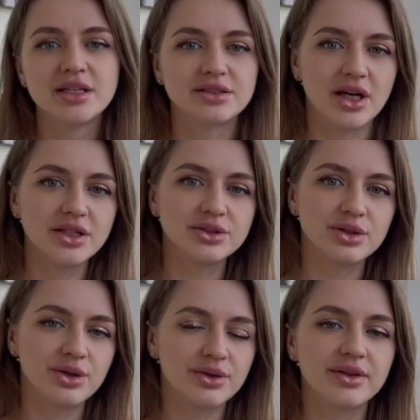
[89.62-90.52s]
try to
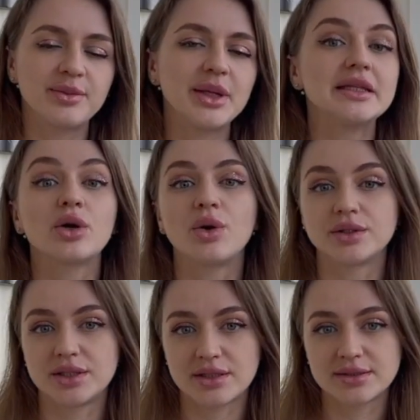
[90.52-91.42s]
learn them in a
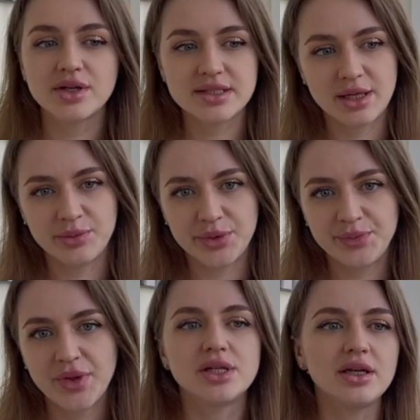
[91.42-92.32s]
context. For example,
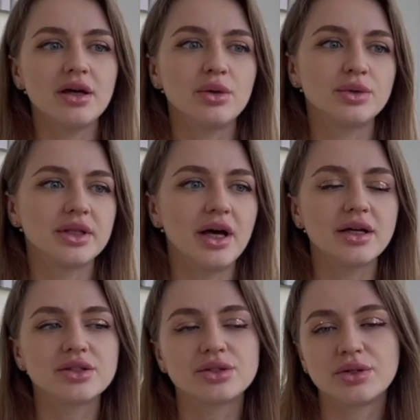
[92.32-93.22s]
today I would
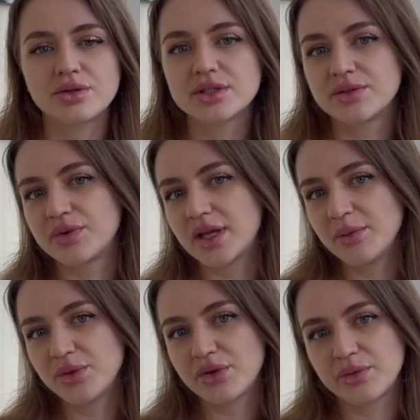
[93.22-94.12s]
like to learn some
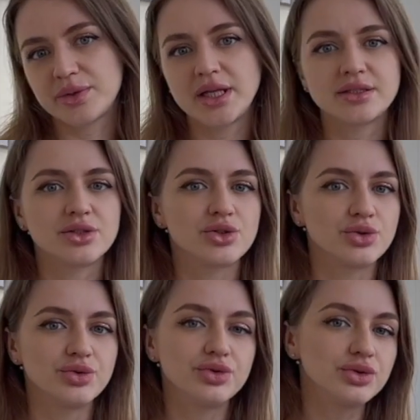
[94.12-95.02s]
vocabulary related
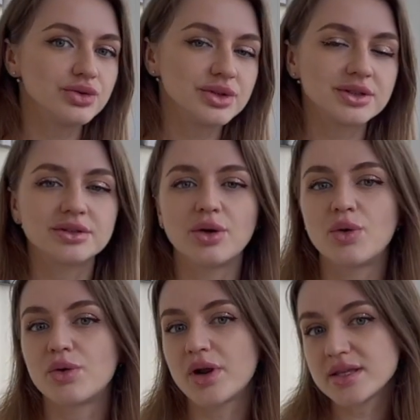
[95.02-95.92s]
to food
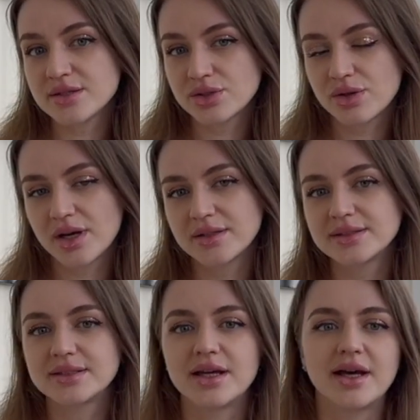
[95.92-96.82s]
or
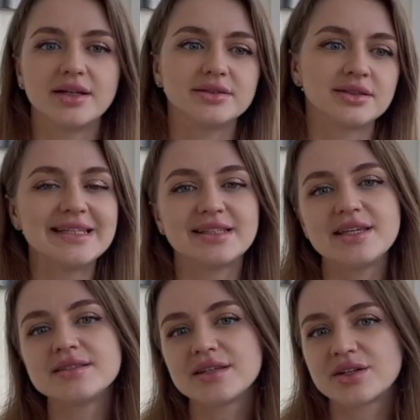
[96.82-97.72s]
restaurants, and it's
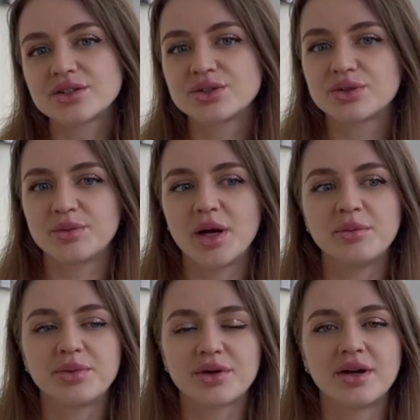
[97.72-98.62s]
easier to
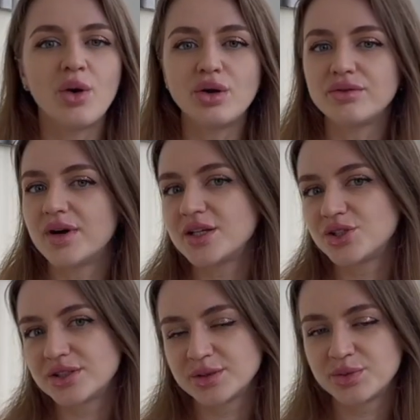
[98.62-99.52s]
remember all
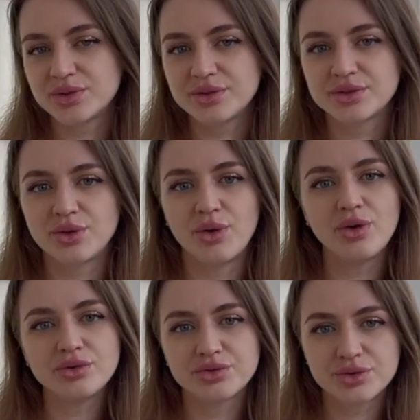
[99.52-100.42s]
vegetables or
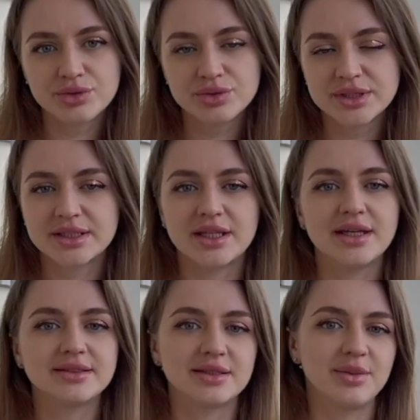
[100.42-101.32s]
all fruits,
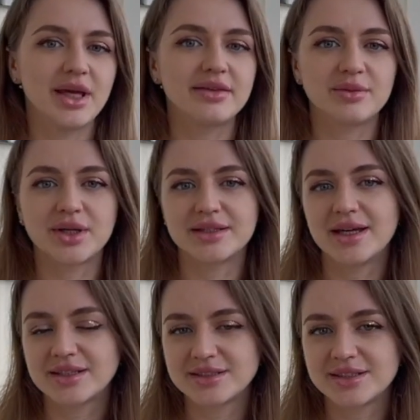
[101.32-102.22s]
yes, and make them
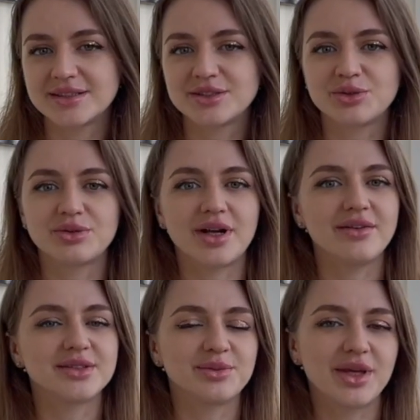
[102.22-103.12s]
connected or
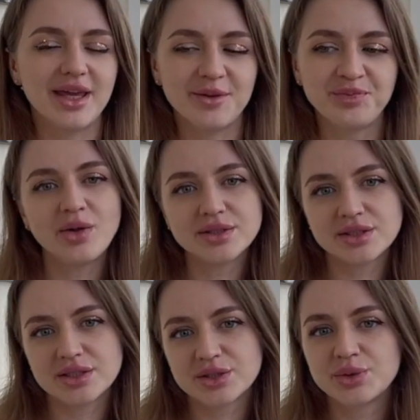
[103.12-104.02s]
have some game.
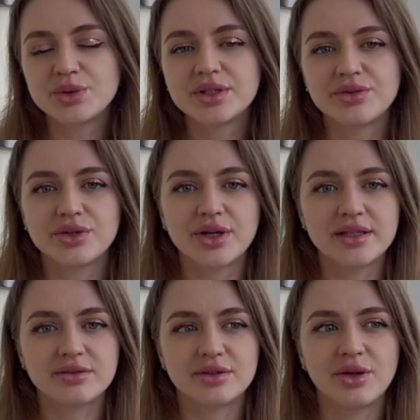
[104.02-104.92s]
Also, it's cool if you
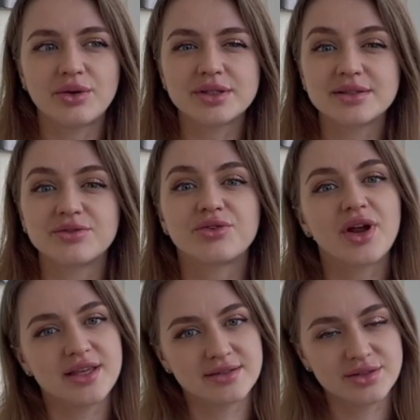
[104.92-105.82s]
can learn some
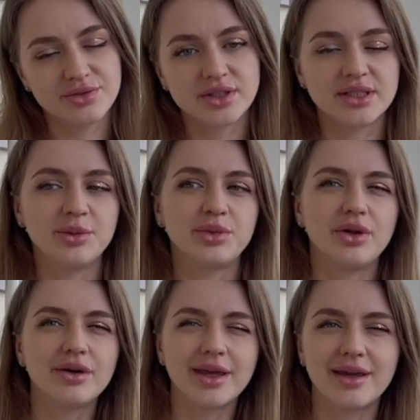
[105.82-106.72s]
phrases. For example,
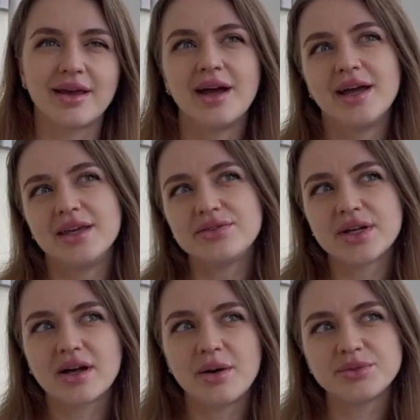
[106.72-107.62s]
okay, if I
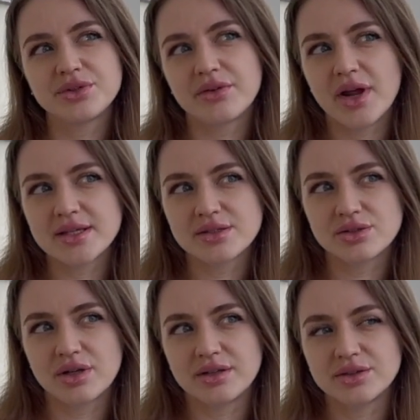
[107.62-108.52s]
come to the
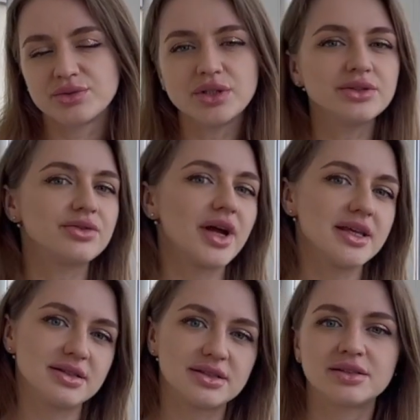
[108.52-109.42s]
restaurant, what
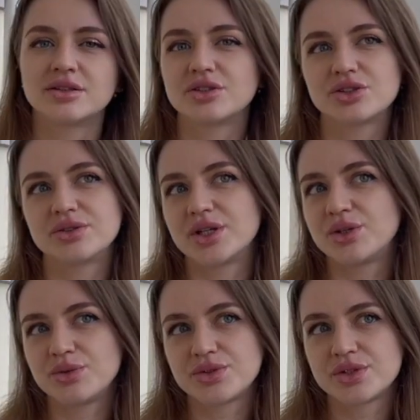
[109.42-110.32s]
phrases should I
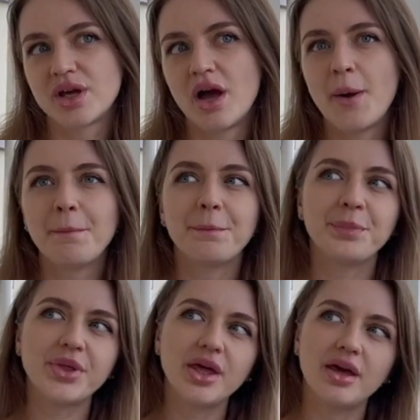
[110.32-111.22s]
use?
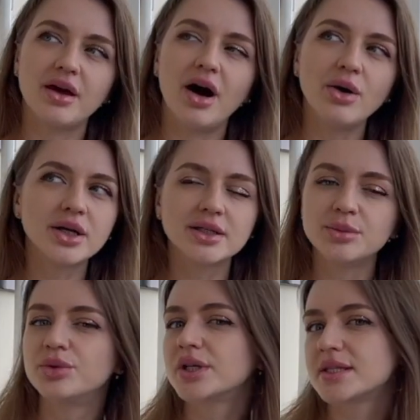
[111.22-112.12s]
Okay, how can I
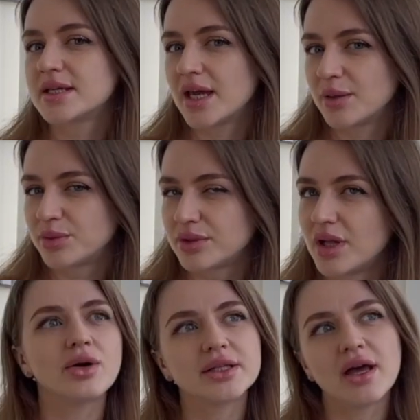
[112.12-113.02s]
book a table?
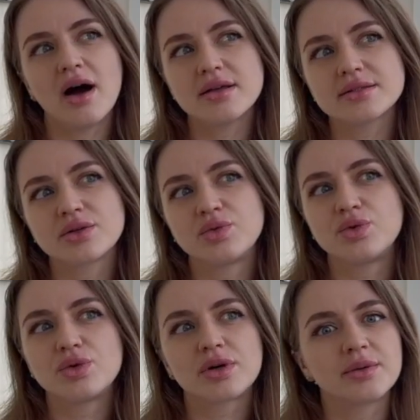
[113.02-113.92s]
How can I ask
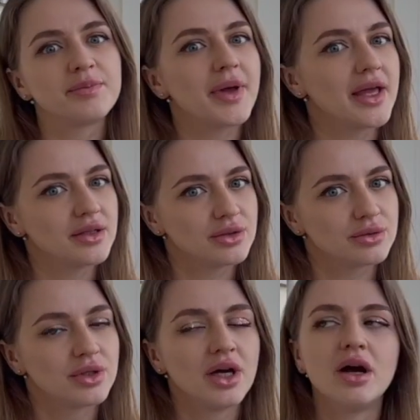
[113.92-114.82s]
for menu?